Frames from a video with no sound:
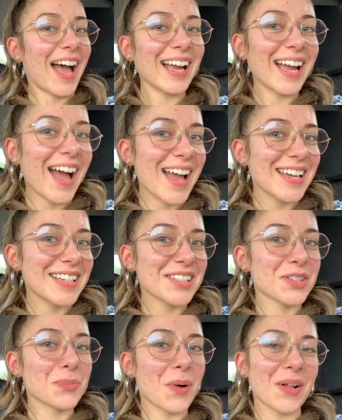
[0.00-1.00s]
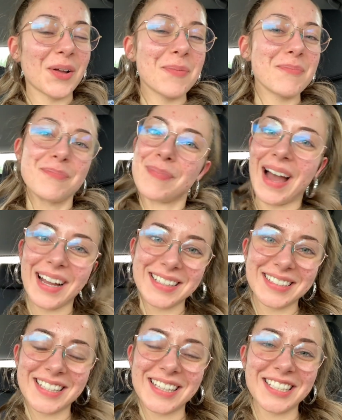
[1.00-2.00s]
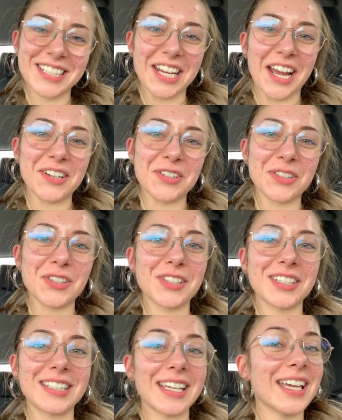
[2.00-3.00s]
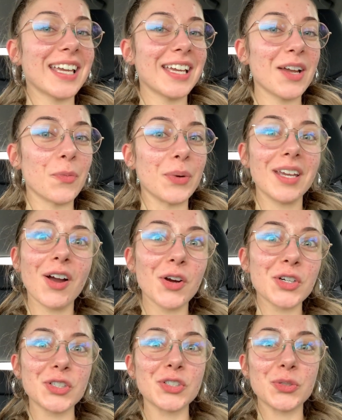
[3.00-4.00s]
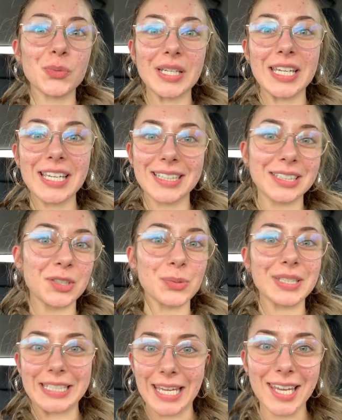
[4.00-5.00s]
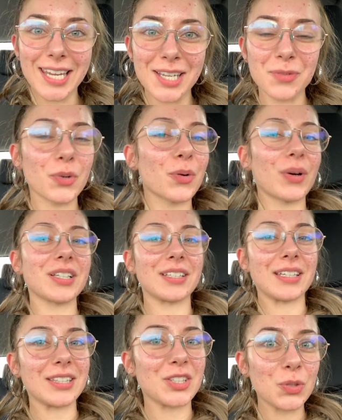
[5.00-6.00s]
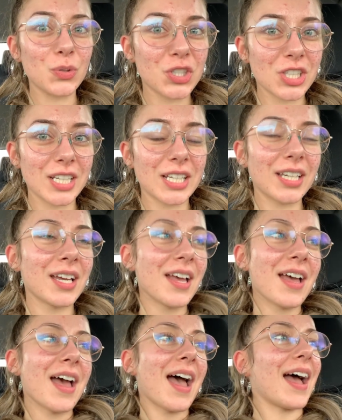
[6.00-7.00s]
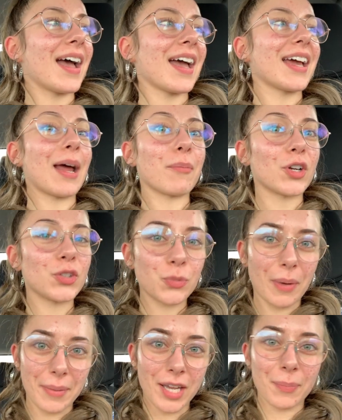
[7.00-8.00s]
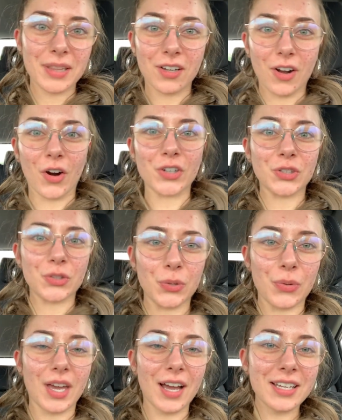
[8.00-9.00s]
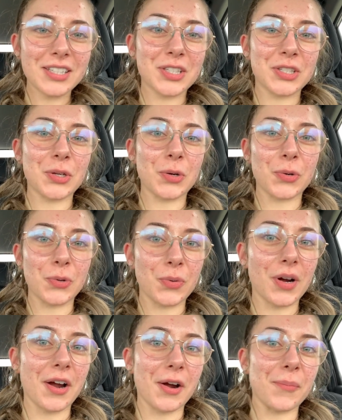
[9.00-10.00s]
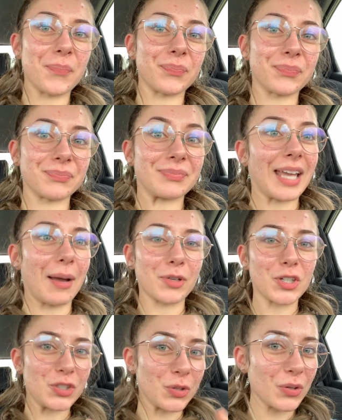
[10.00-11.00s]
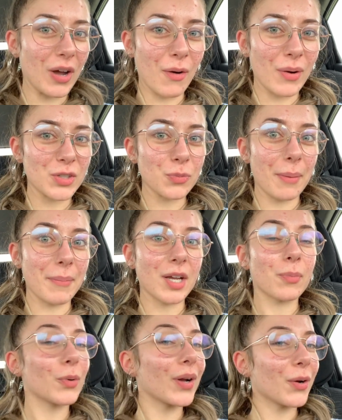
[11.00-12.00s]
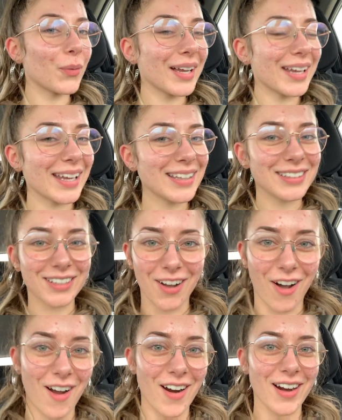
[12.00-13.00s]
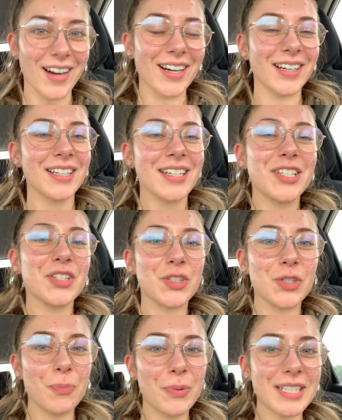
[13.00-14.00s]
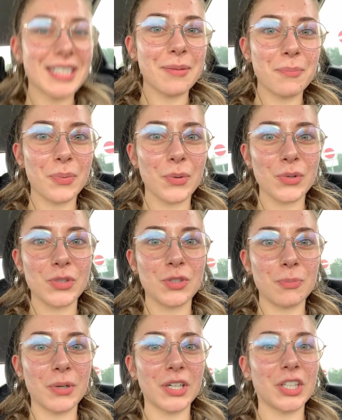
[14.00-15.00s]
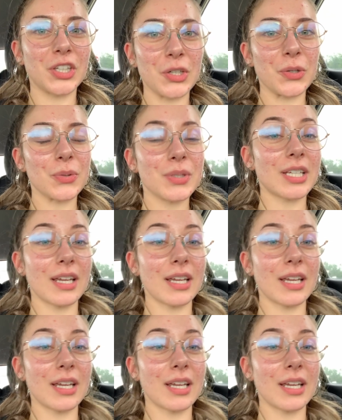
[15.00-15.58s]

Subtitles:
Hi guys, welcome back to the channel. So today we are doing a little date. We're going to eat sushi and I'm gonna do my makeup in the car to do that. So I'm gonna show you how I do my makeup quick in the car. Super simple, super cute.